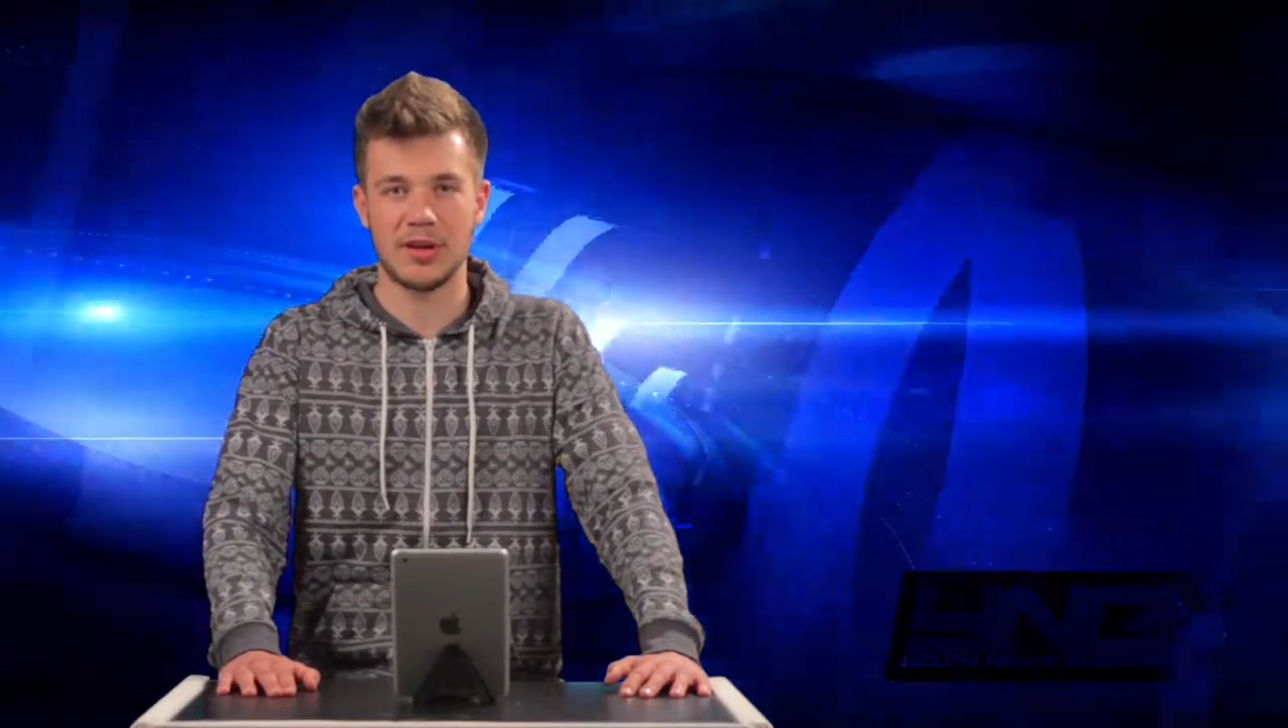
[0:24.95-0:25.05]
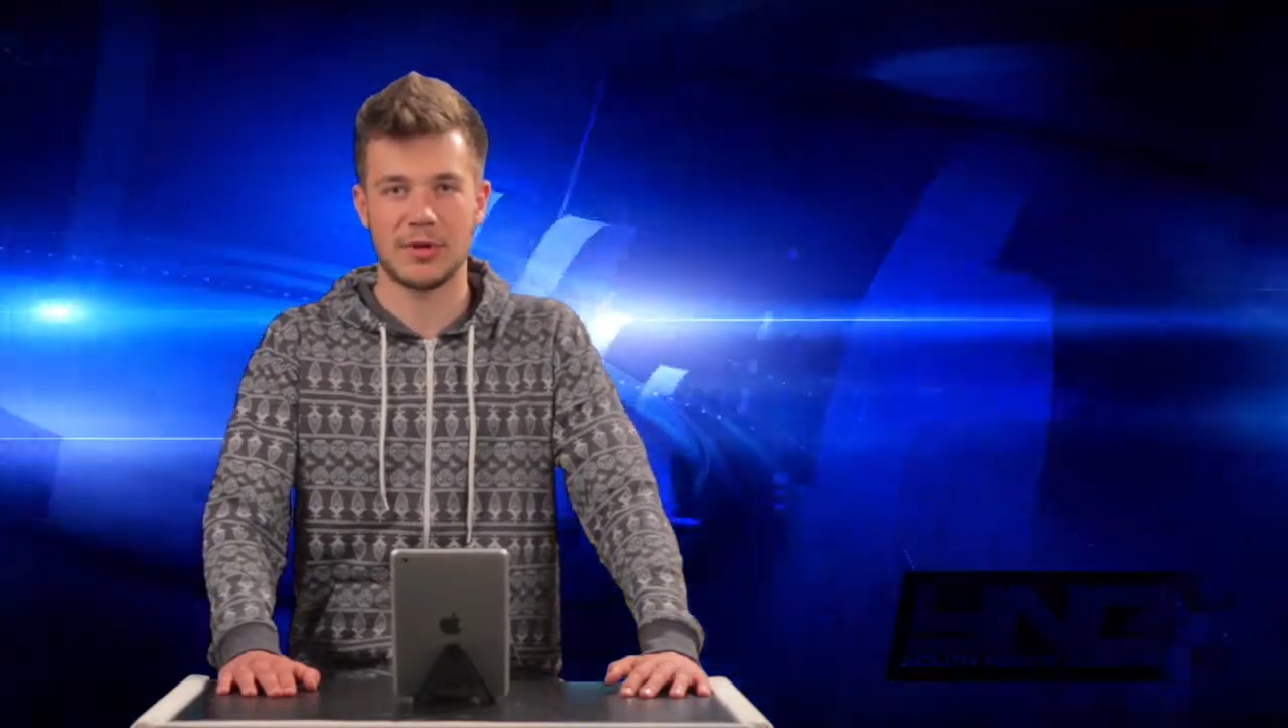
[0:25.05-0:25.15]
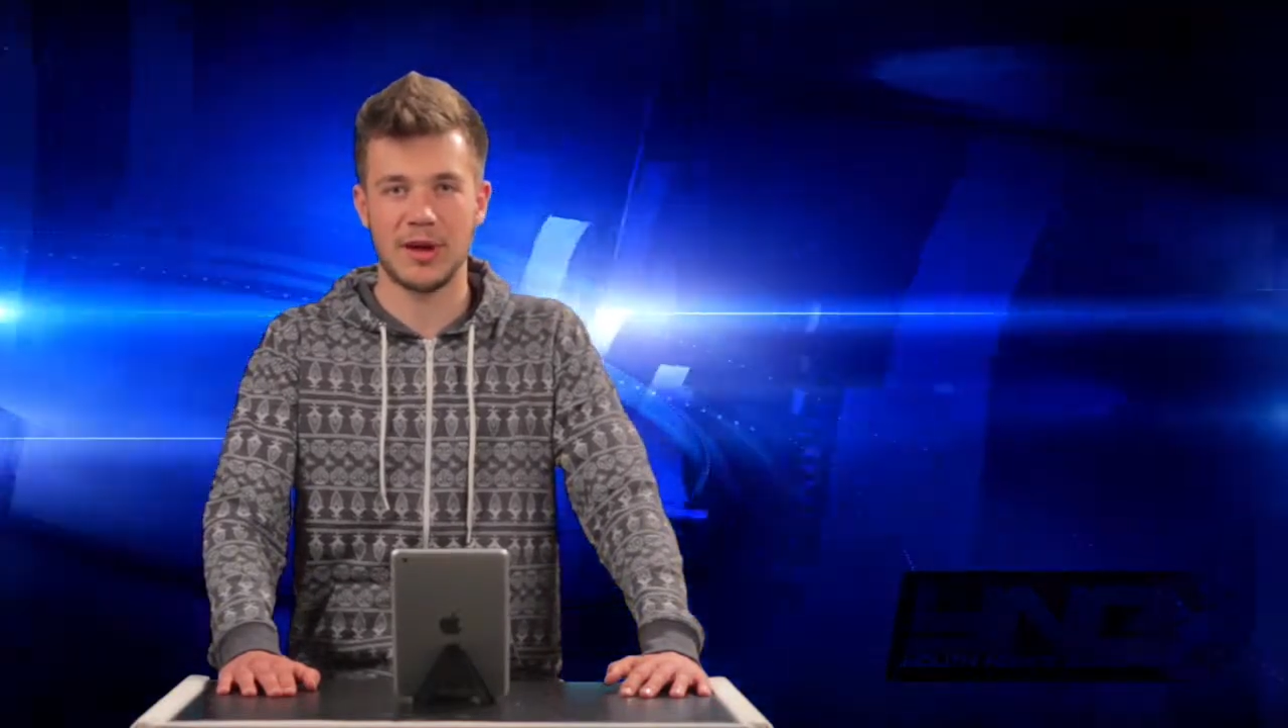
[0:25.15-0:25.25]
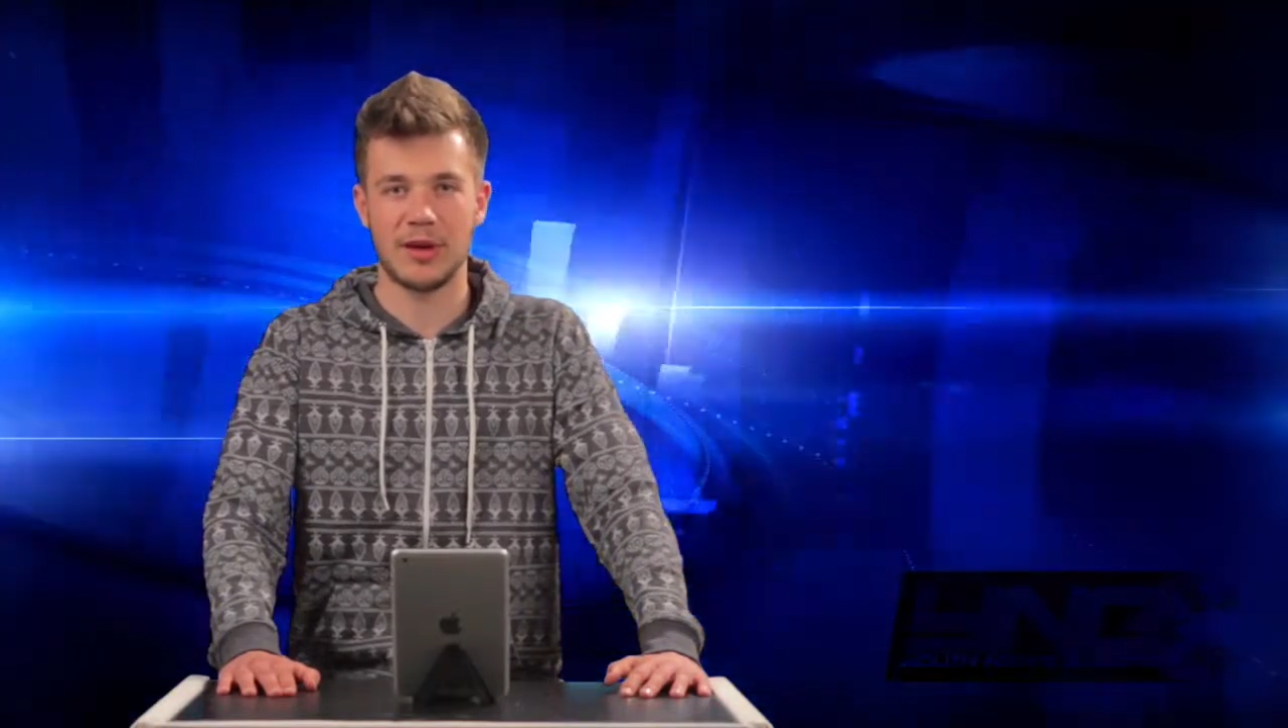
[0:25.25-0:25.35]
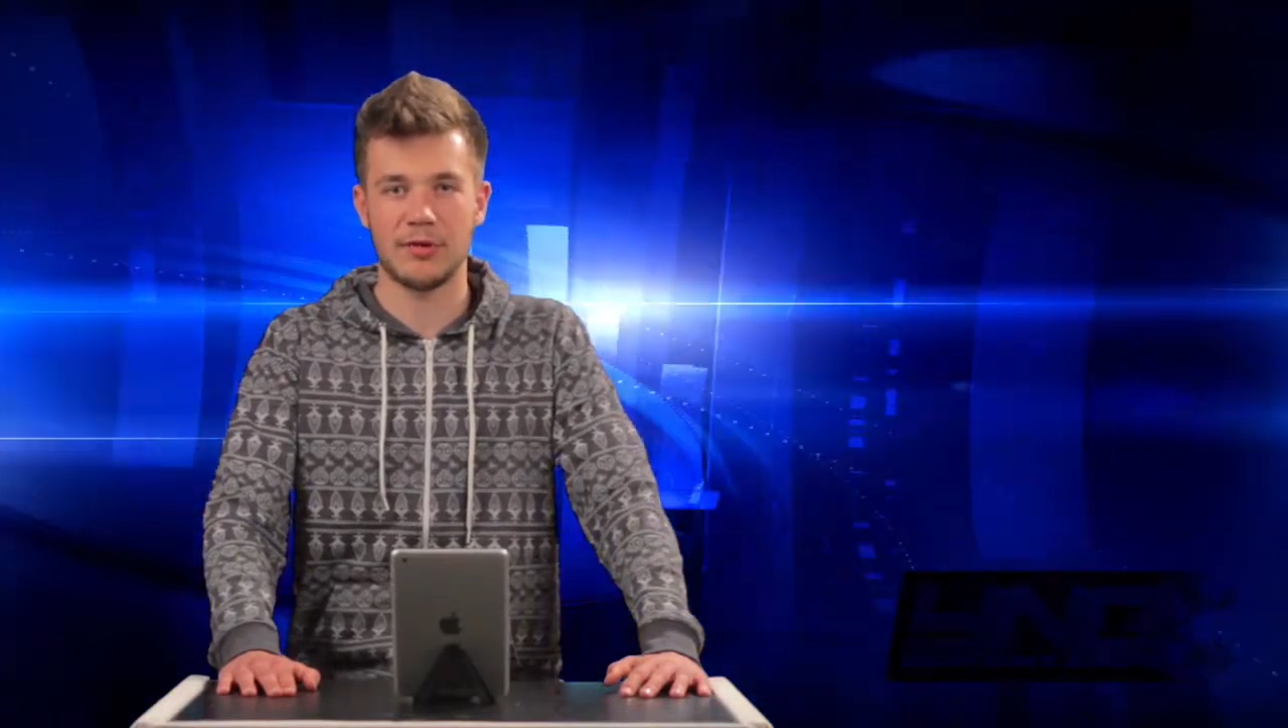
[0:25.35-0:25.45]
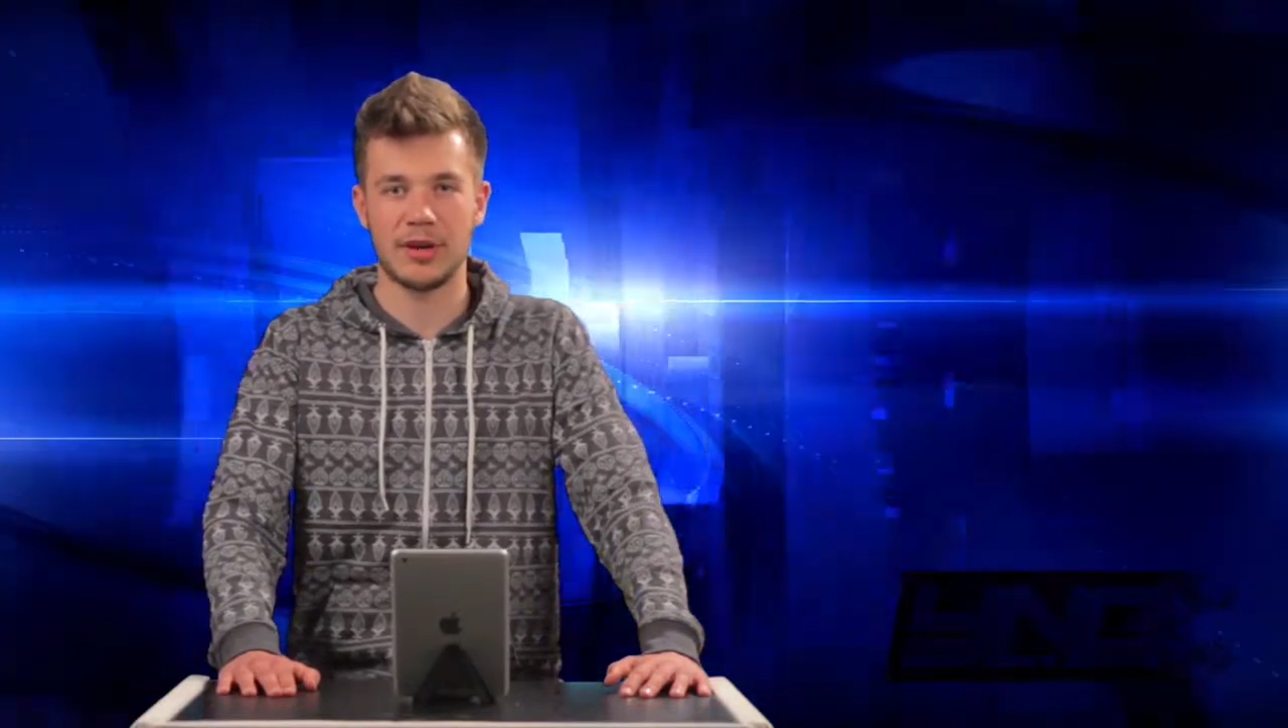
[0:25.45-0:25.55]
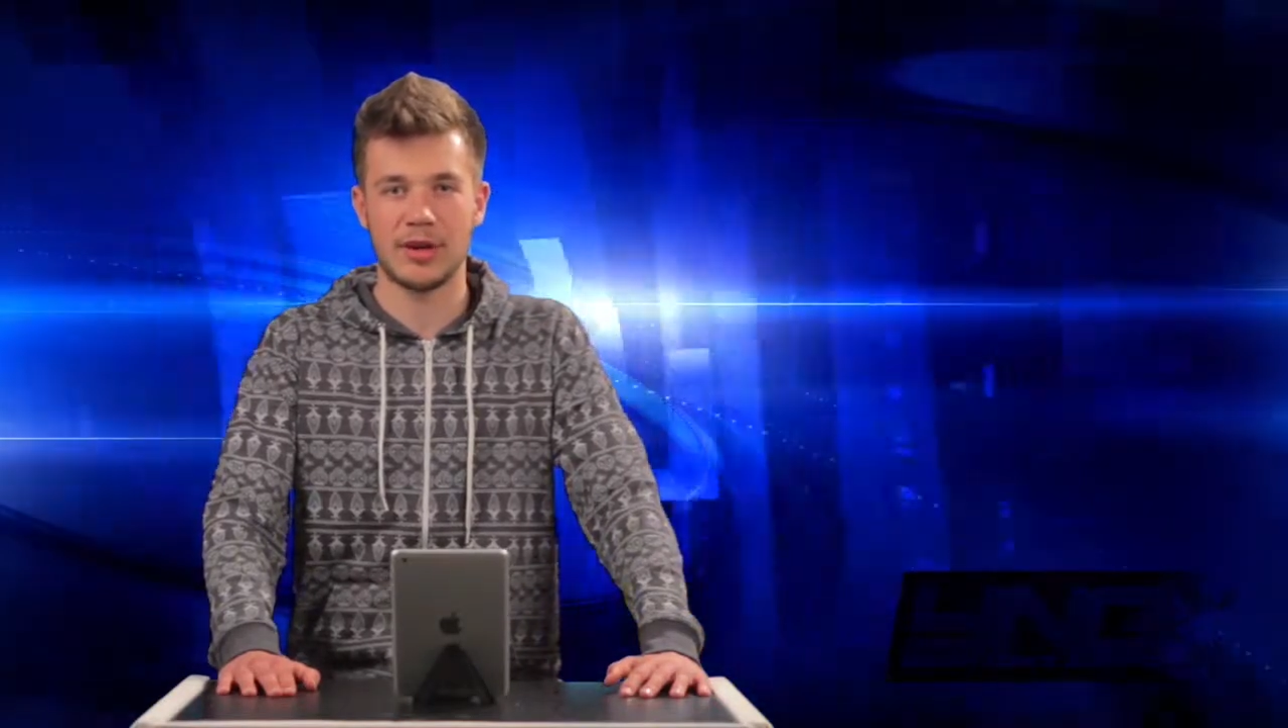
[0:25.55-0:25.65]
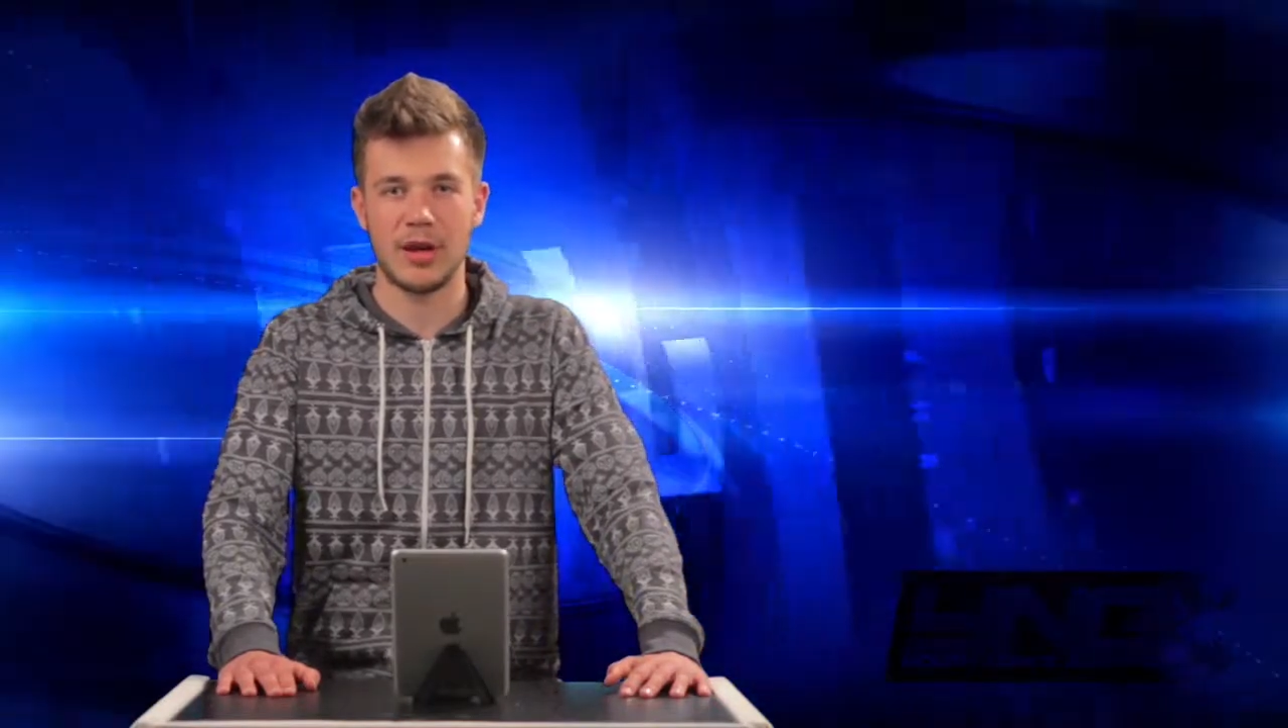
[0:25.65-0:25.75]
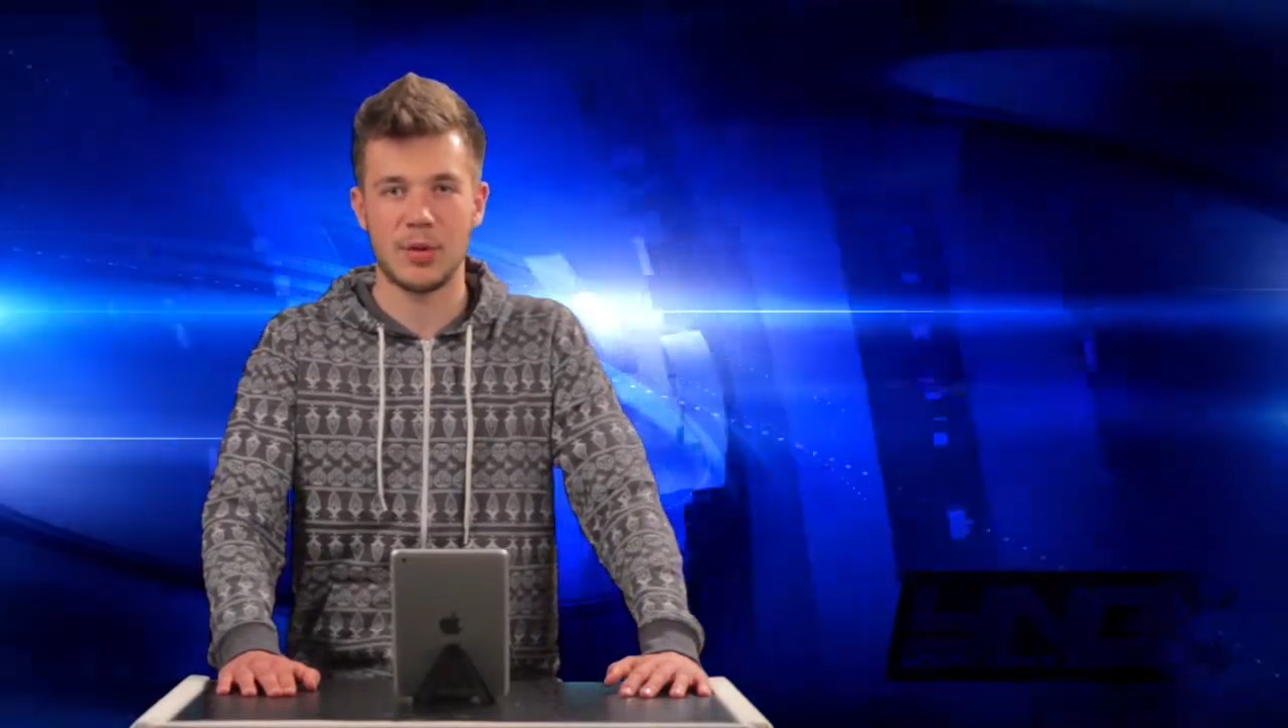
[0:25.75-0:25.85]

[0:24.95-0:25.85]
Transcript: inquiry.